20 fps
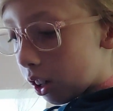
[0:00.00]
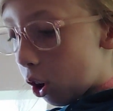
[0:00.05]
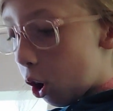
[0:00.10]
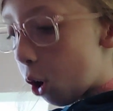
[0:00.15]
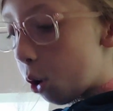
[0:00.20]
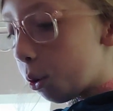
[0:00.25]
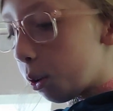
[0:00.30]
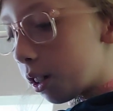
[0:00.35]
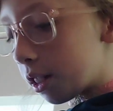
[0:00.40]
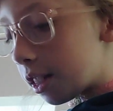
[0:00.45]

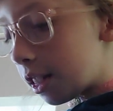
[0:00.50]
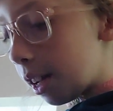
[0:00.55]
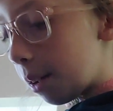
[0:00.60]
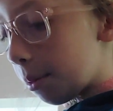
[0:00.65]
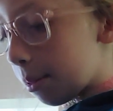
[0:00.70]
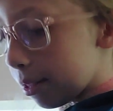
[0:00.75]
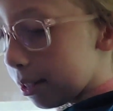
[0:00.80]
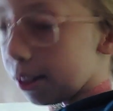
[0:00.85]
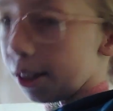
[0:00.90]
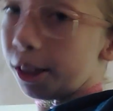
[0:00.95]
Oh, its
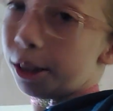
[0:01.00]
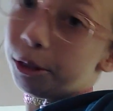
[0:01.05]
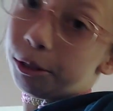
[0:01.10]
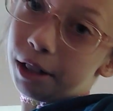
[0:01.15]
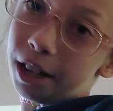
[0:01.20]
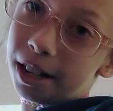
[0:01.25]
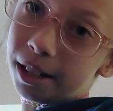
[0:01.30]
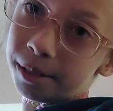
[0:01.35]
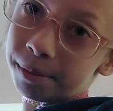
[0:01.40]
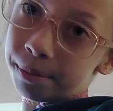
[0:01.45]
name is
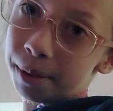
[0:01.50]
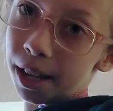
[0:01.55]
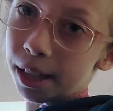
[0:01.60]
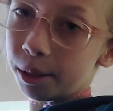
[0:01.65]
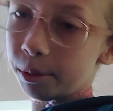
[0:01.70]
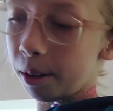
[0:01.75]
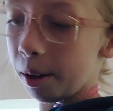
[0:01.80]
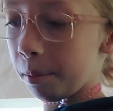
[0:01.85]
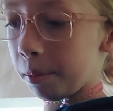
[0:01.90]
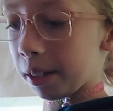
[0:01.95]
Luna, by the
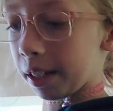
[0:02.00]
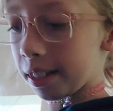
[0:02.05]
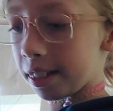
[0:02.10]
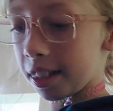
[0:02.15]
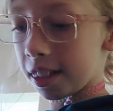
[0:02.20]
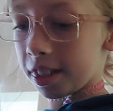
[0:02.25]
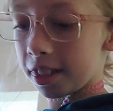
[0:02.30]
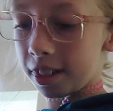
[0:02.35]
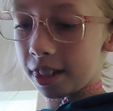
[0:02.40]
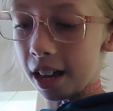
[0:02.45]
way, because
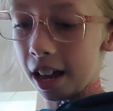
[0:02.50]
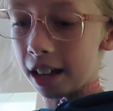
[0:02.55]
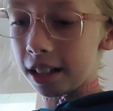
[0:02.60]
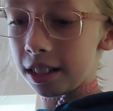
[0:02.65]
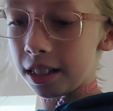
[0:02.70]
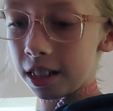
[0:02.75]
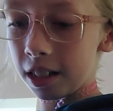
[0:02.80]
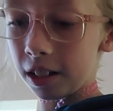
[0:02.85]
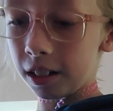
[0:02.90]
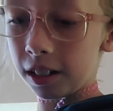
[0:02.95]
it
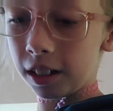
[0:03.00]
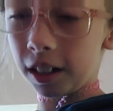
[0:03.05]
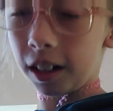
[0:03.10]
says on